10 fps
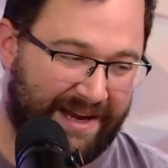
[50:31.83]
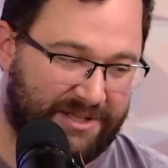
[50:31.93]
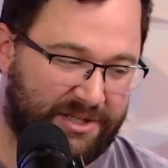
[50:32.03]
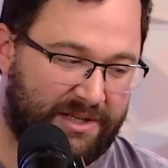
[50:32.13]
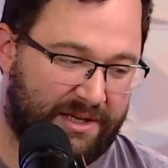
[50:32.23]
it's
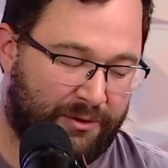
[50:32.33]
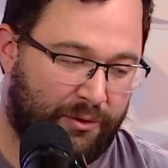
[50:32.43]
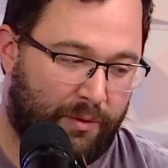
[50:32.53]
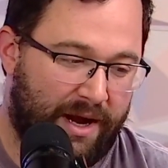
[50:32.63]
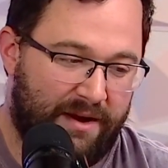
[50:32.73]
just a cool
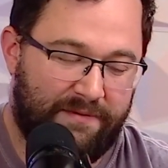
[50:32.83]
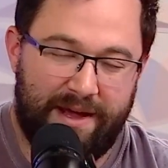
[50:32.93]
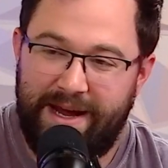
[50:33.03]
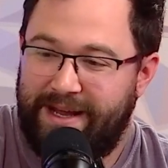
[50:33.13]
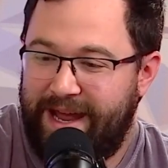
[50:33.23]
way of
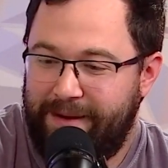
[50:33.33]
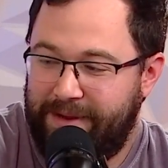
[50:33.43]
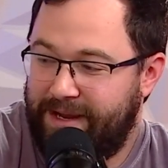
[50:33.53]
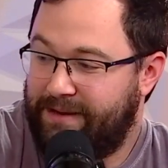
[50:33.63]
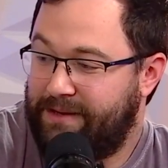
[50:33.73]
like, hey
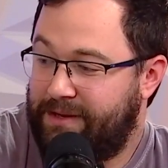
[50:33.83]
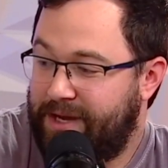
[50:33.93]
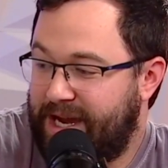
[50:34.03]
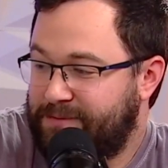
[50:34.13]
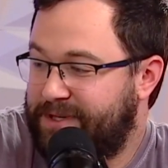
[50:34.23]
man, you
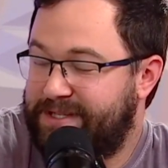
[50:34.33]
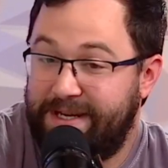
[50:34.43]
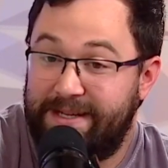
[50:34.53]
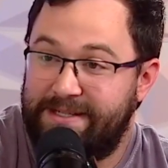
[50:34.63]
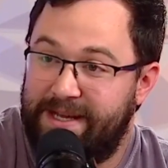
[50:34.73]
guys want to see
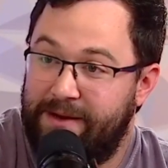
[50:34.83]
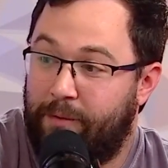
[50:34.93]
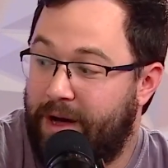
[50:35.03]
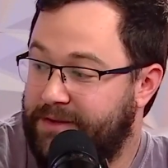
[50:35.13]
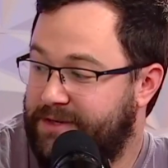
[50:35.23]
this thing
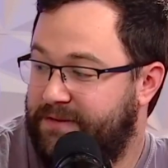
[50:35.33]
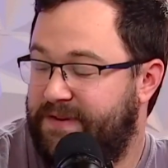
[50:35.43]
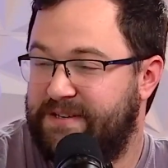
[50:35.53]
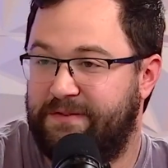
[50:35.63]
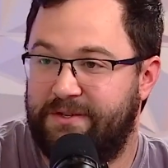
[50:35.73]
while it's on the
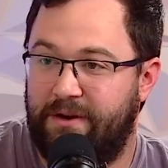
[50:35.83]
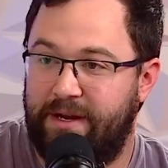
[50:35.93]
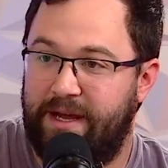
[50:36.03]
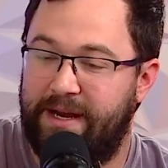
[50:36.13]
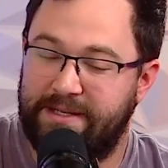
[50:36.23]
festival
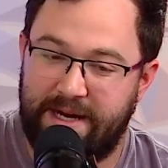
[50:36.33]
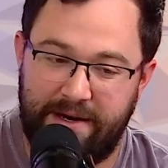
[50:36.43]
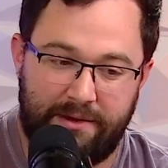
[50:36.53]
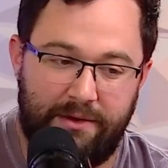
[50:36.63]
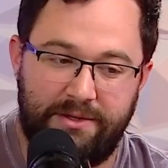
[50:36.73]
circuit and it's kind
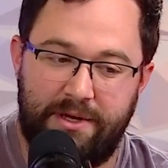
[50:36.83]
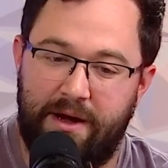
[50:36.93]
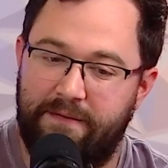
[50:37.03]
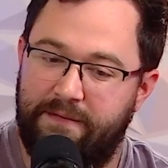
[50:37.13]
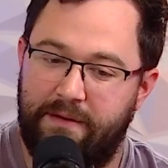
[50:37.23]
of closed
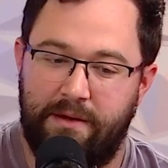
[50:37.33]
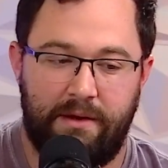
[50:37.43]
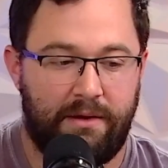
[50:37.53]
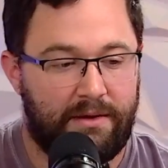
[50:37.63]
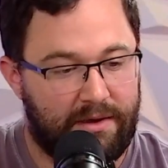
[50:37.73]
off?
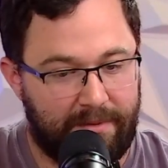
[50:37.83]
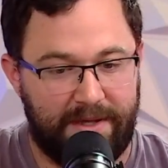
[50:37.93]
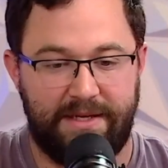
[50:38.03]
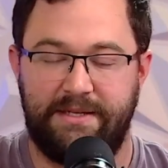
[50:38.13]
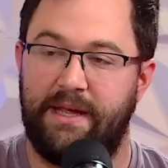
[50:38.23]
Come to
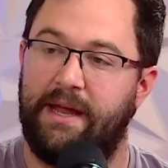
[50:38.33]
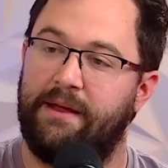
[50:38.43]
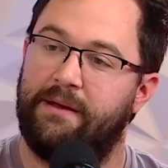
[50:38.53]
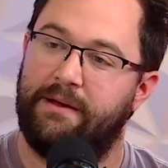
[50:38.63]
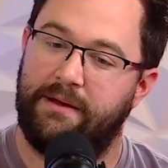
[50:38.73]
this thing,
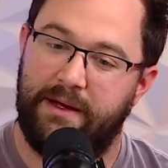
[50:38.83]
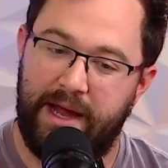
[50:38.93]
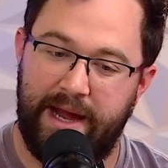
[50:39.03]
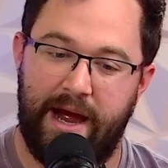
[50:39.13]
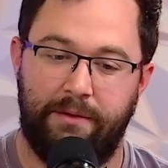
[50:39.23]

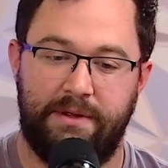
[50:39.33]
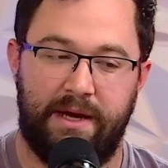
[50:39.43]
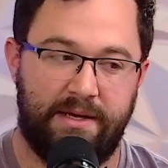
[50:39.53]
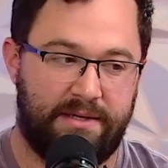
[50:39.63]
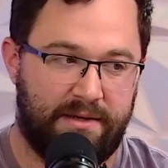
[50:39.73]
hang out with
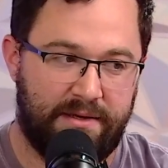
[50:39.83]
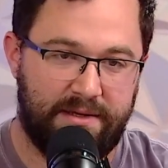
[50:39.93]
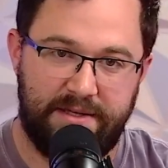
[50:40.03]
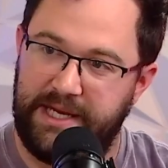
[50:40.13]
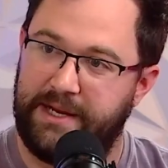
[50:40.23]
us,
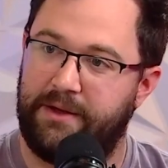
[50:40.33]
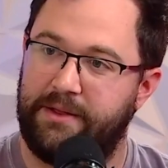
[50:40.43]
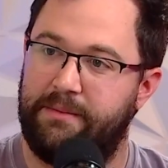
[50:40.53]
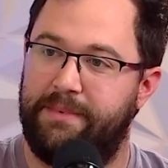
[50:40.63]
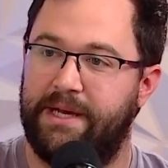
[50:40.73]
see it on the
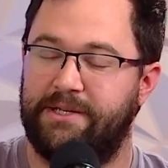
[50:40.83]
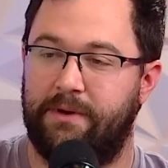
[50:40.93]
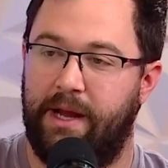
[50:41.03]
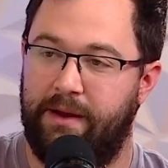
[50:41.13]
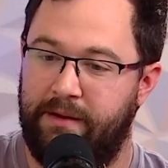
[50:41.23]
big
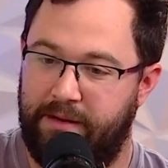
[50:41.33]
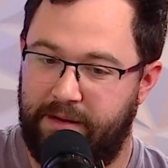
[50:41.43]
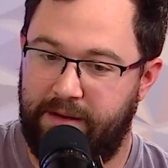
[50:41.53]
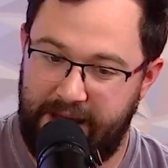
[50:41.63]
screen, and